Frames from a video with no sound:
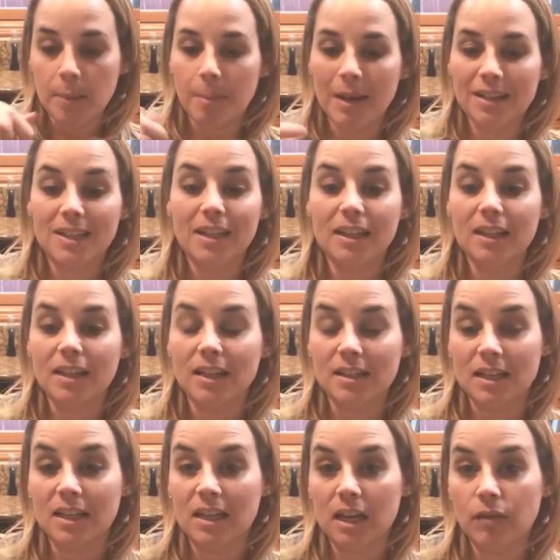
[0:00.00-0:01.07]
Basically, that's
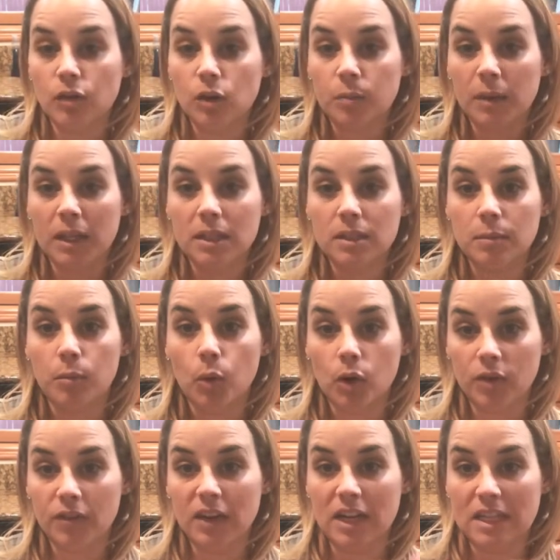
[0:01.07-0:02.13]
gonna give your beans
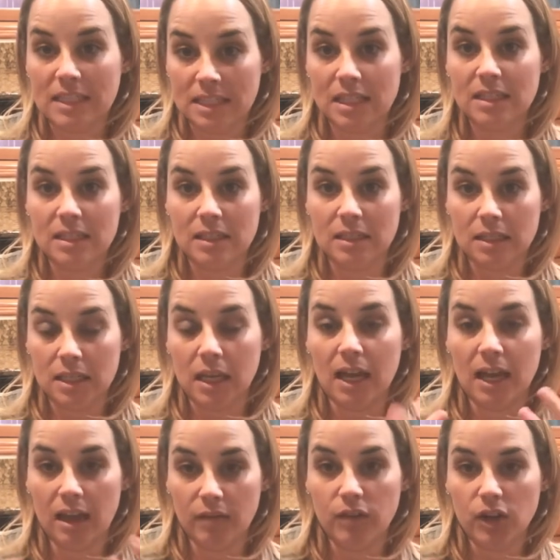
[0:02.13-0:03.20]
more of a consistency, a
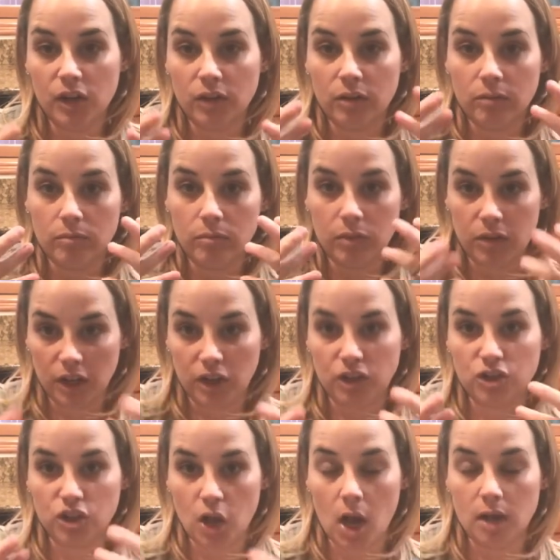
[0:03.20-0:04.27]
heavier,
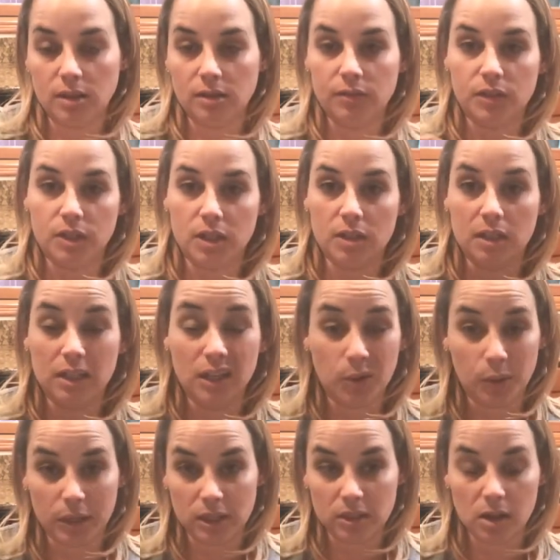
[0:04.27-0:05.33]
thicker sauce versus a
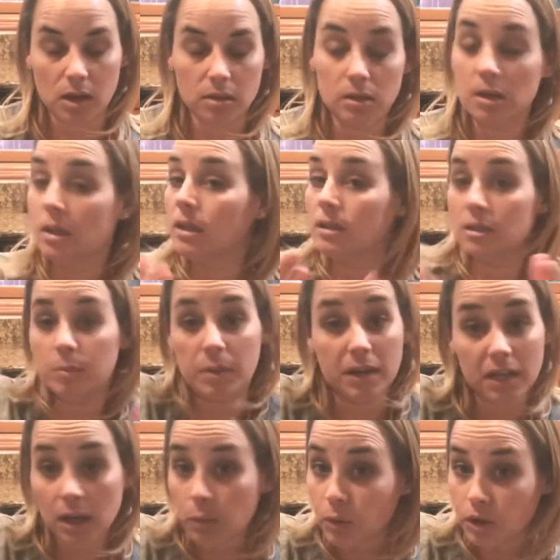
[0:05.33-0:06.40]
liquidy sauce,
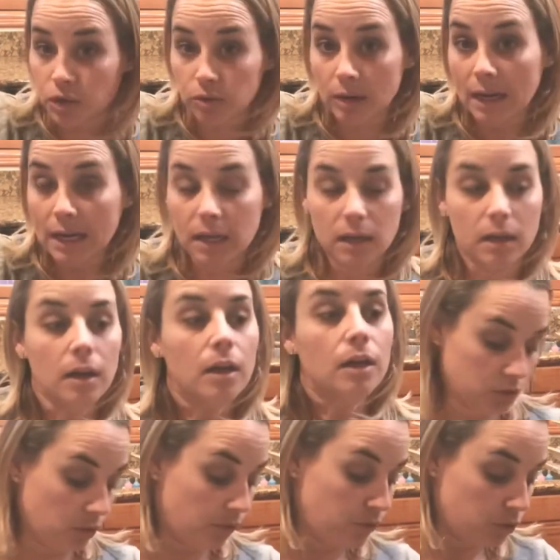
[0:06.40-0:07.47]
depending on what you like.
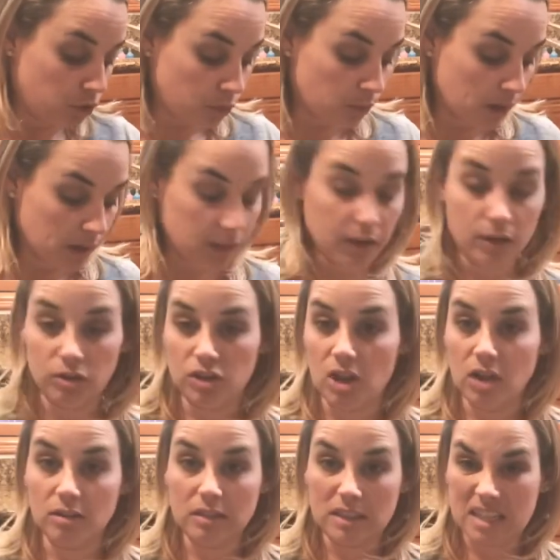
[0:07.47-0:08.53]
So if you do want a thicker
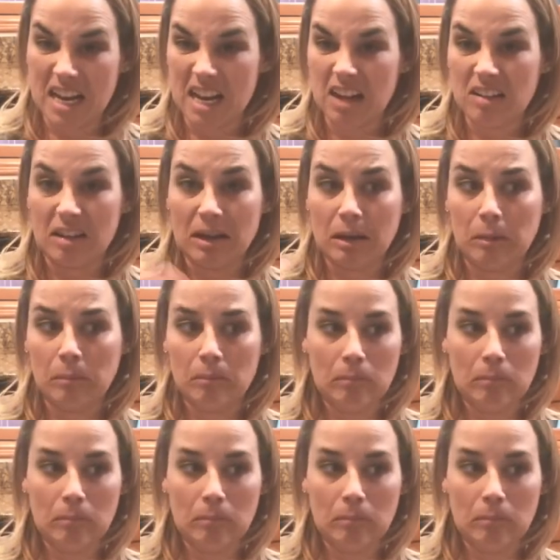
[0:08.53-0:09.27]
sauce, take out like